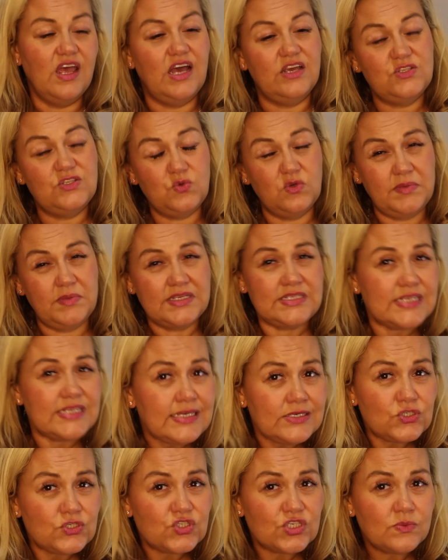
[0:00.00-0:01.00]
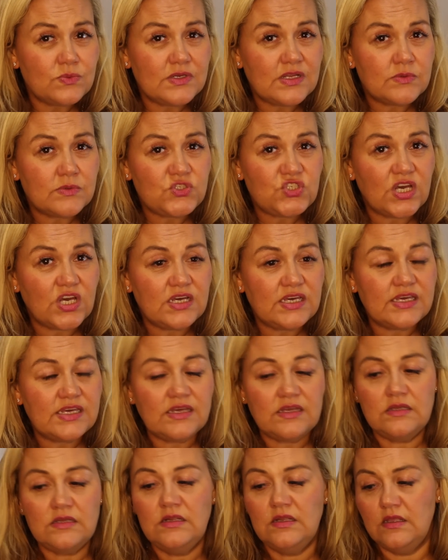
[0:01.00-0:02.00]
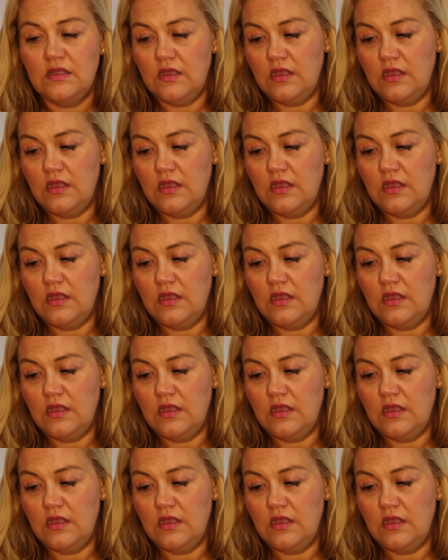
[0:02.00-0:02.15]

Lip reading: I used to want to be a teacher when I was younger.